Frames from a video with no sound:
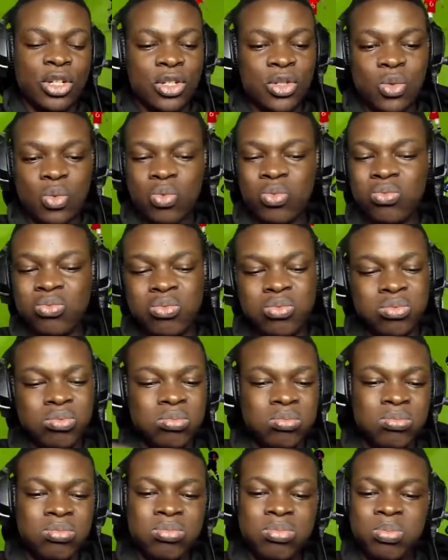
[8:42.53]
Just
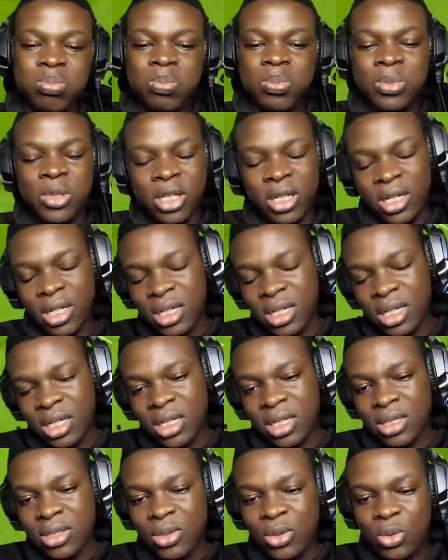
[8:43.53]
ah,
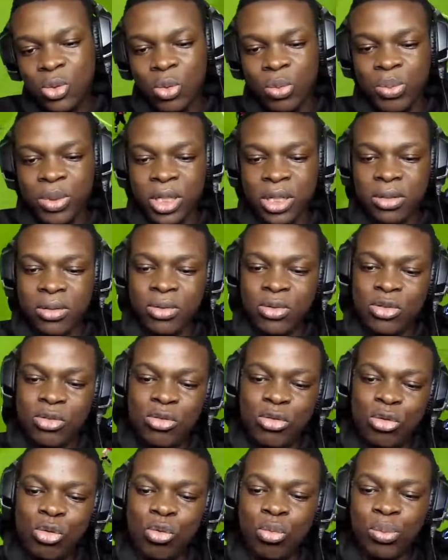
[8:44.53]
stupid,
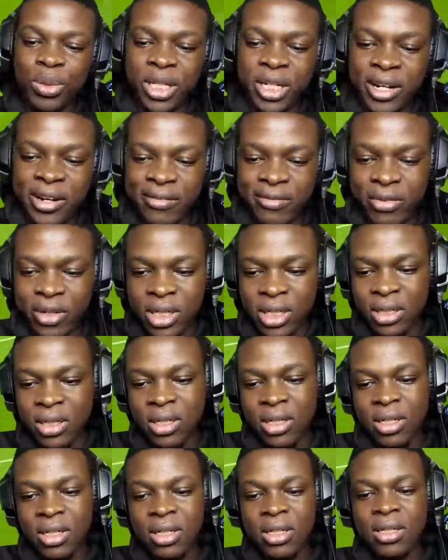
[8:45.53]
stupid, everything.
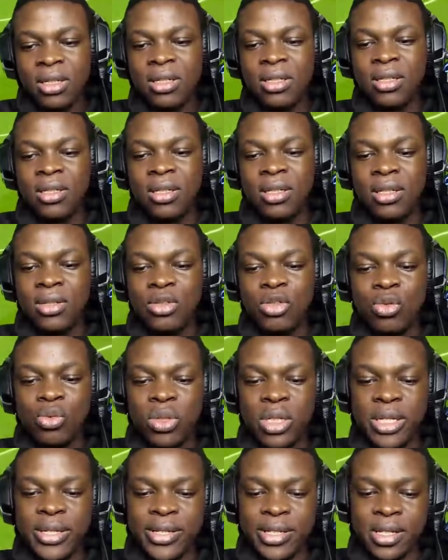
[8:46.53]
Too
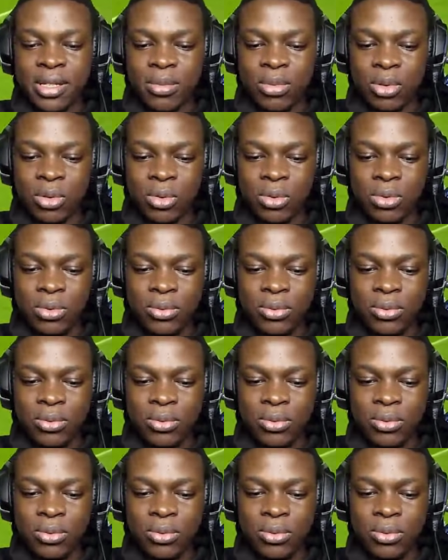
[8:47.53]
easy, bro.